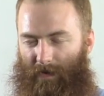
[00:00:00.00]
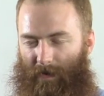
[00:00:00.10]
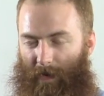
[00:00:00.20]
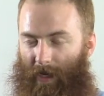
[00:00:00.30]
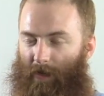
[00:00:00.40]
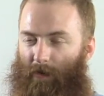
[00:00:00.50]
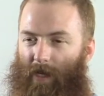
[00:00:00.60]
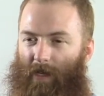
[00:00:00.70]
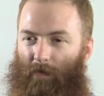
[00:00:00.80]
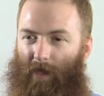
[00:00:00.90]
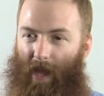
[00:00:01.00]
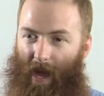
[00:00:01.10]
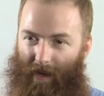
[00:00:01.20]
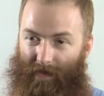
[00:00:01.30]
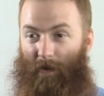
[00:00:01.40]
because you need to
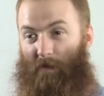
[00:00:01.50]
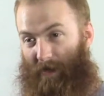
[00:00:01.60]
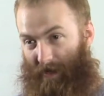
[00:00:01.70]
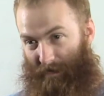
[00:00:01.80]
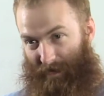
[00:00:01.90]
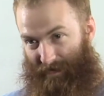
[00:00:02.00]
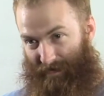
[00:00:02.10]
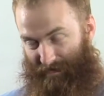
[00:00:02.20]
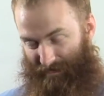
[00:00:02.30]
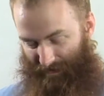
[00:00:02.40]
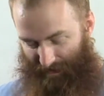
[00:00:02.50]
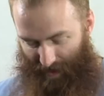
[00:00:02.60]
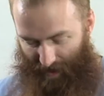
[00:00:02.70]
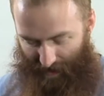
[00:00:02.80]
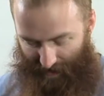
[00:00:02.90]
relax and open up.
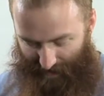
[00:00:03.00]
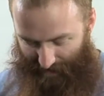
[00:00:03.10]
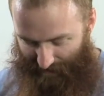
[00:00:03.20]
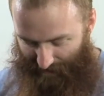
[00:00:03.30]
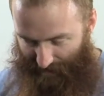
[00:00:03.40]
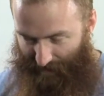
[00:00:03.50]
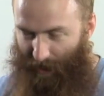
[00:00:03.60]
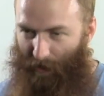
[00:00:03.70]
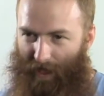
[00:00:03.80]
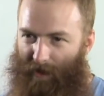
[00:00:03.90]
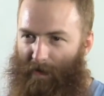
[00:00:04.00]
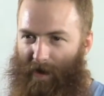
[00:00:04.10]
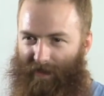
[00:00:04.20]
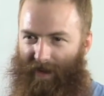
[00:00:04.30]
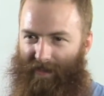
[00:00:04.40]
Like
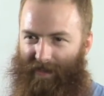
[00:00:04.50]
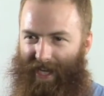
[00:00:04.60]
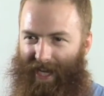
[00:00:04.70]
Lamaze classes.